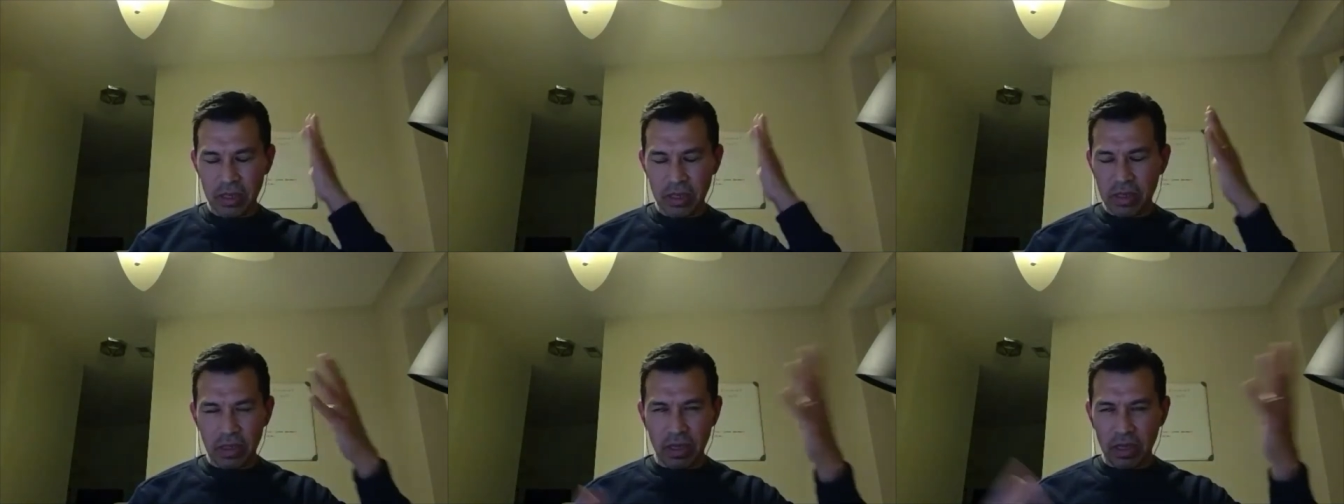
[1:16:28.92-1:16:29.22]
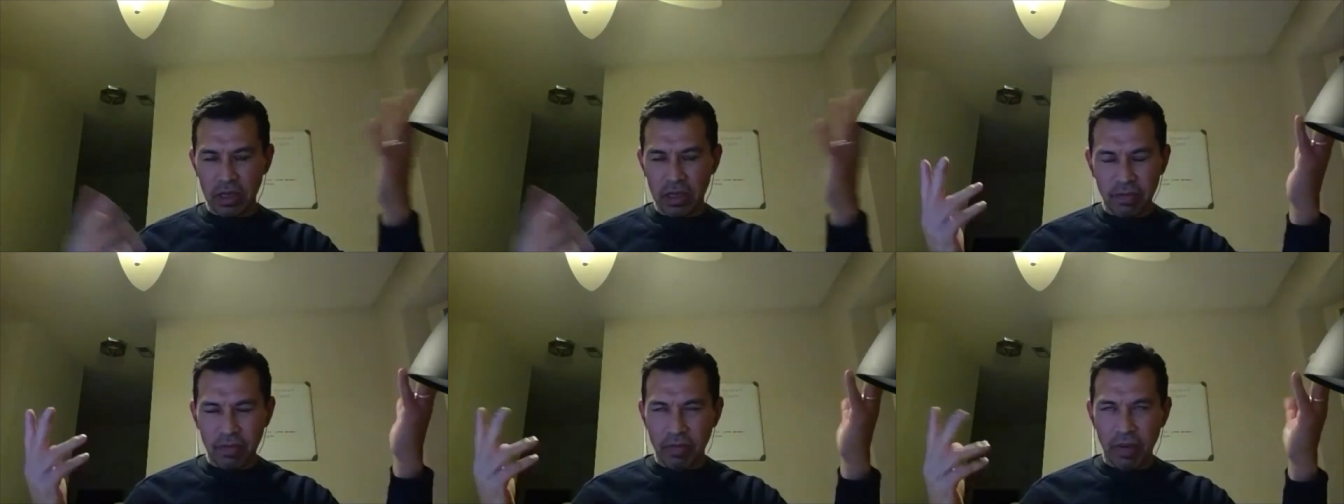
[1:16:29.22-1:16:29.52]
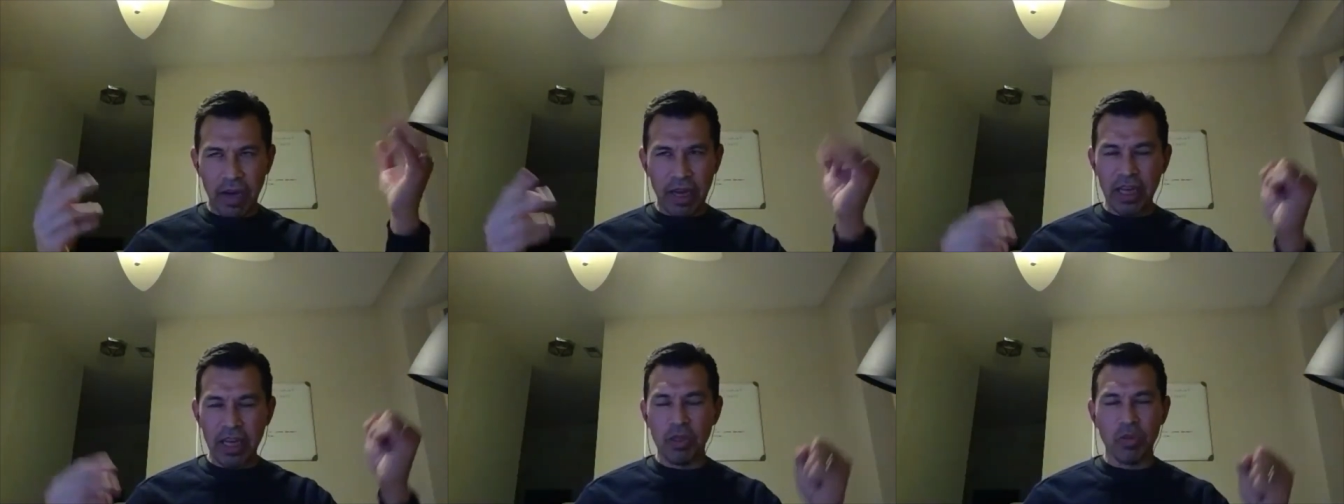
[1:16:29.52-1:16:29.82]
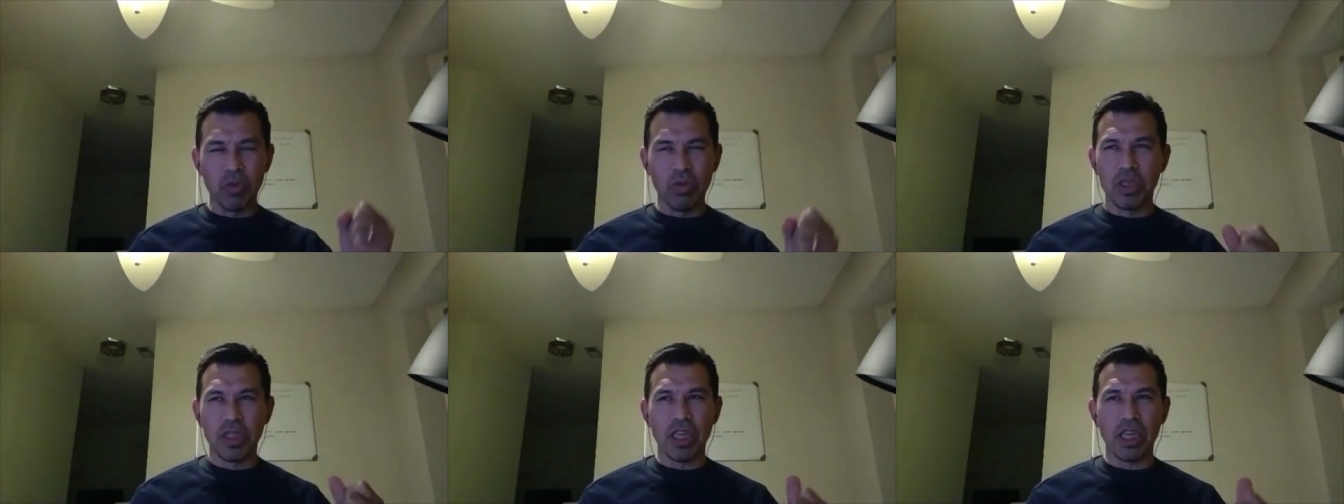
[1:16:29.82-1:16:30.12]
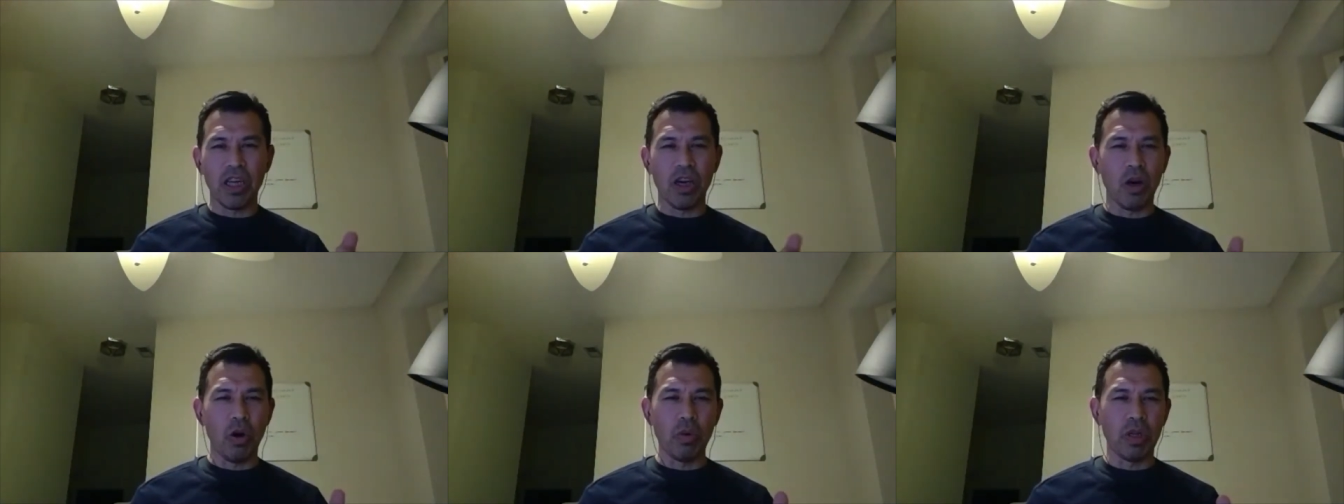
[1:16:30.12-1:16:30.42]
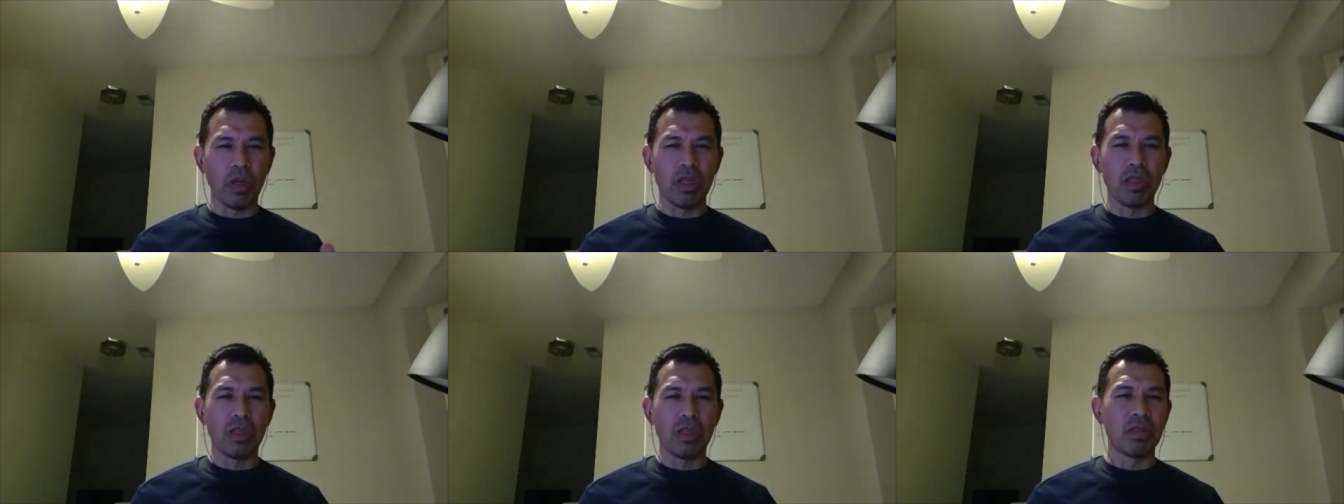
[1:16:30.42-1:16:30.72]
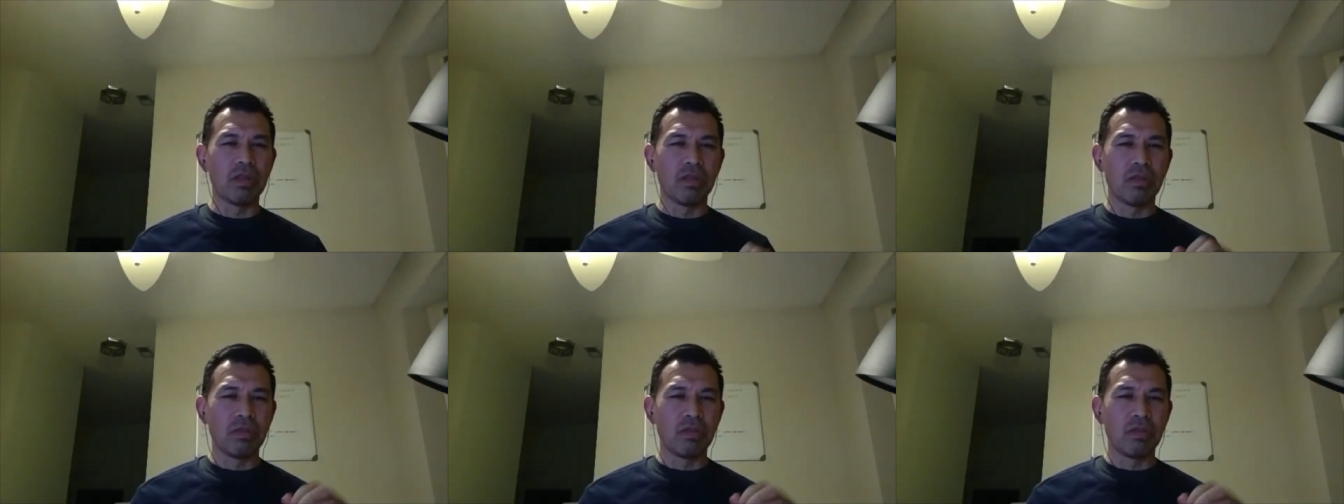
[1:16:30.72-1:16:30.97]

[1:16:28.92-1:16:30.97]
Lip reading: Like the Vikings would say, Odin